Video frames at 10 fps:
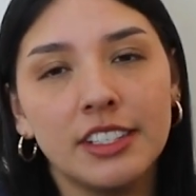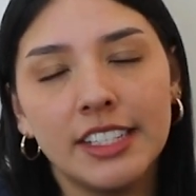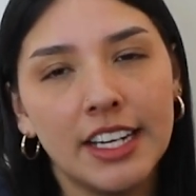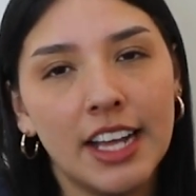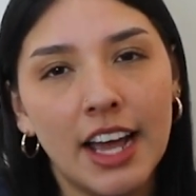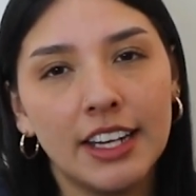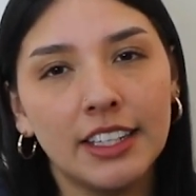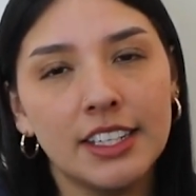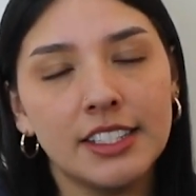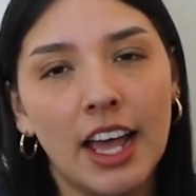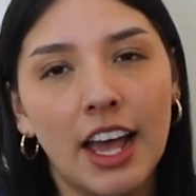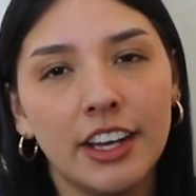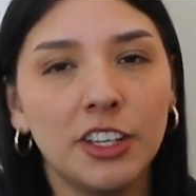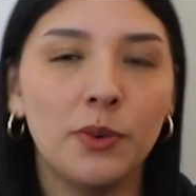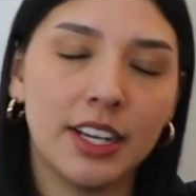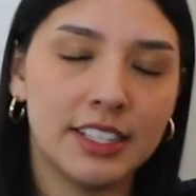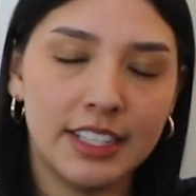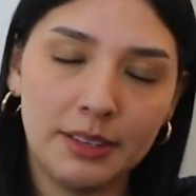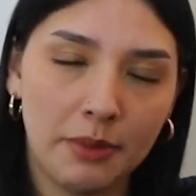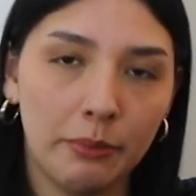data analysts, and UX
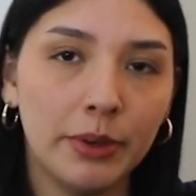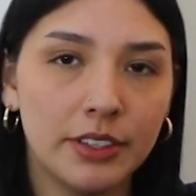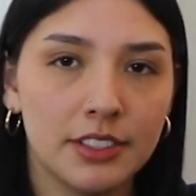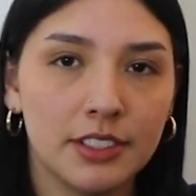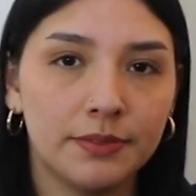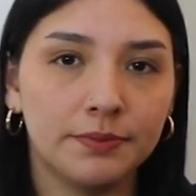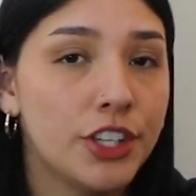team members.